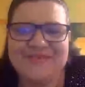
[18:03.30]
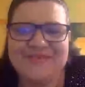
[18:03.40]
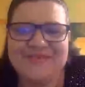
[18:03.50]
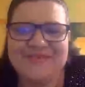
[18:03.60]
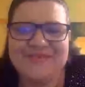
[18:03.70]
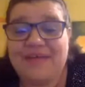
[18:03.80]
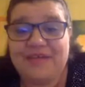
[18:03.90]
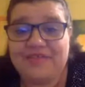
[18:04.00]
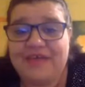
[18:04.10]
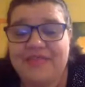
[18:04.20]
Yeah, I
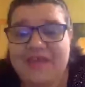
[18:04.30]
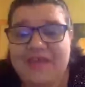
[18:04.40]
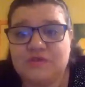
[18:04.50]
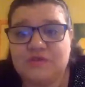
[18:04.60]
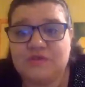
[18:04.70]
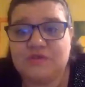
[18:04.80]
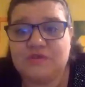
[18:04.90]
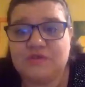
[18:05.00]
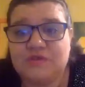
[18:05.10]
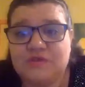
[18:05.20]
mean that was
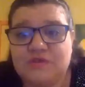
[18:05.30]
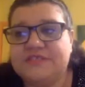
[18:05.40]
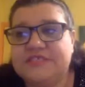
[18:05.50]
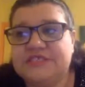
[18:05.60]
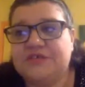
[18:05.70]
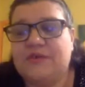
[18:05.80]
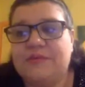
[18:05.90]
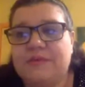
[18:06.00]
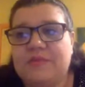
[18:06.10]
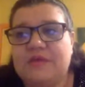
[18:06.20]
what we wanted to do. I
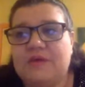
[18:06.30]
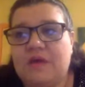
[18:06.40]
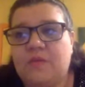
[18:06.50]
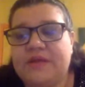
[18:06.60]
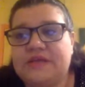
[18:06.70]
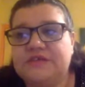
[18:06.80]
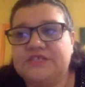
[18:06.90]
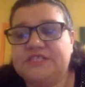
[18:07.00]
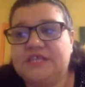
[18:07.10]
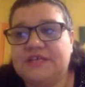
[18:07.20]
mean, we could
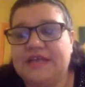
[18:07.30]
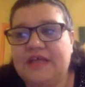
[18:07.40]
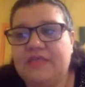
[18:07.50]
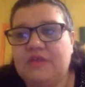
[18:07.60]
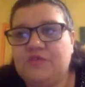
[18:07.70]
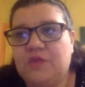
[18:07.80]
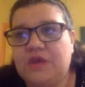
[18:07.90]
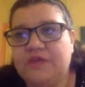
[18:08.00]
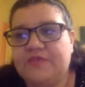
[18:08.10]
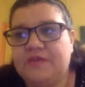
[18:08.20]
certainly, and there's one
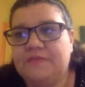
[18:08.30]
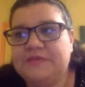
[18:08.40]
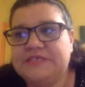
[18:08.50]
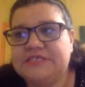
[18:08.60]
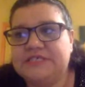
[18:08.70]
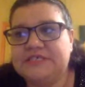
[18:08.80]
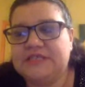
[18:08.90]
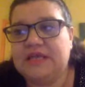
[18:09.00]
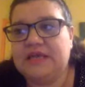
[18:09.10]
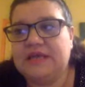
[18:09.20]
of them which is
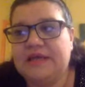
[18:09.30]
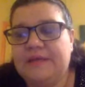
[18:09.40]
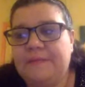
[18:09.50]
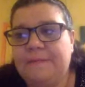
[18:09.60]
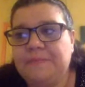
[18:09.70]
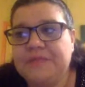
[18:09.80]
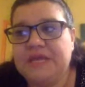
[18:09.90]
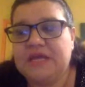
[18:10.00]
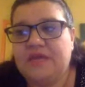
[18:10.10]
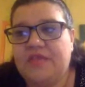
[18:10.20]
the
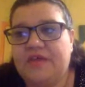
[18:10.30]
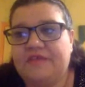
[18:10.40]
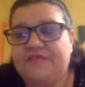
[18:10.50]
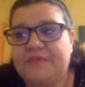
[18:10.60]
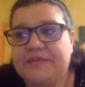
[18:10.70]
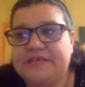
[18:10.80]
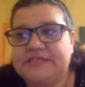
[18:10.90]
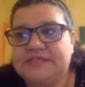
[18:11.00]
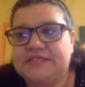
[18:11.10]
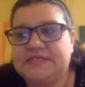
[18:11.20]

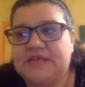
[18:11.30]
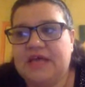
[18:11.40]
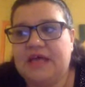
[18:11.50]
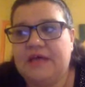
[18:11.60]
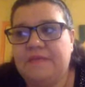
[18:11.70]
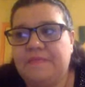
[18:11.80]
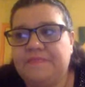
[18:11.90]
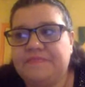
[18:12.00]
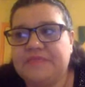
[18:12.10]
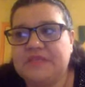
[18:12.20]
feminist
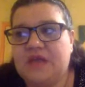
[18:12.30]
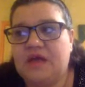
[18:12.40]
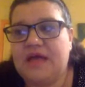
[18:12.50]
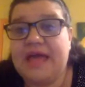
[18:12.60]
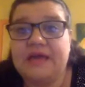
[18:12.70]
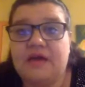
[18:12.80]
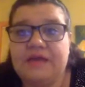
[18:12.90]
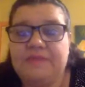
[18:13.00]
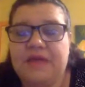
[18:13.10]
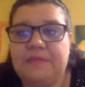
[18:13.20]

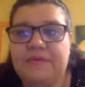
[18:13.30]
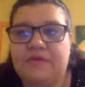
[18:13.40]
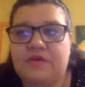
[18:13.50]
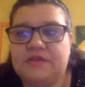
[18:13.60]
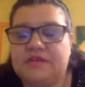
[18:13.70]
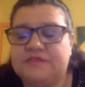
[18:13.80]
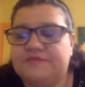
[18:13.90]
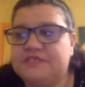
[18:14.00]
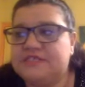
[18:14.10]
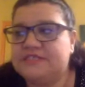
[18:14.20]
AI paper,
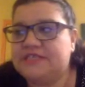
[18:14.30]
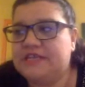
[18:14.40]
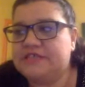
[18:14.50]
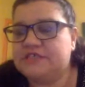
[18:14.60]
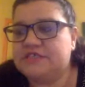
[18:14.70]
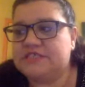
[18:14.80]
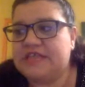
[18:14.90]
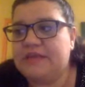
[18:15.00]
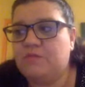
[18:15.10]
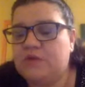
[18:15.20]
artificial intelligence,
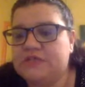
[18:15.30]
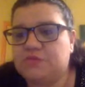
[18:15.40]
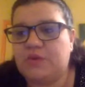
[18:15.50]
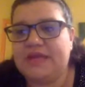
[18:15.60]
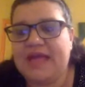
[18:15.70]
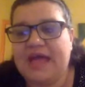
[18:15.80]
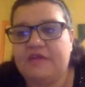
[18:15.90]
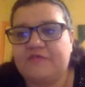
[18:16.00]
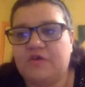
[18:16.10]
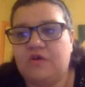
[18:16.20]
in which we
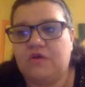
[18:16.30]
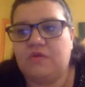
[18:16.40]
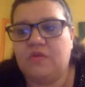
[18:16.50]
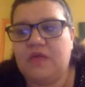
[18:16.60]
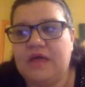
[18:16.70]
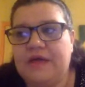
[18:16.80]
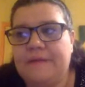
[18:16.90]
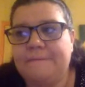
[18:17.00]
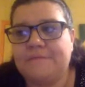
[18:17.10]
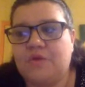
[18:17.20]
have gone
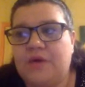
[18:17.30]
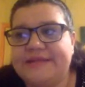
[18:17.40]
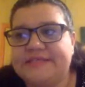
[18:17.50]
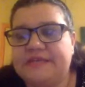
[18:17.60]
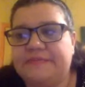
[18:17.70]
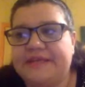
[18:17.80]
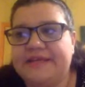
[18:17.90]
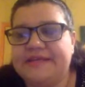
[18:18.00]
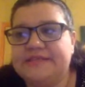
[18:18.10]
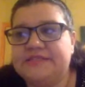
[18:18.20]
quite
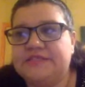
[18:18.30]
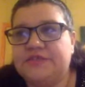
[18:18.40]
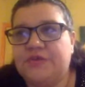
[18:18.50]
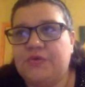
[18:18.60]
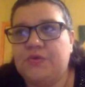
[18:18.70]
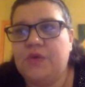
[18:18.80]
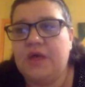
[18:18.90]
deeply into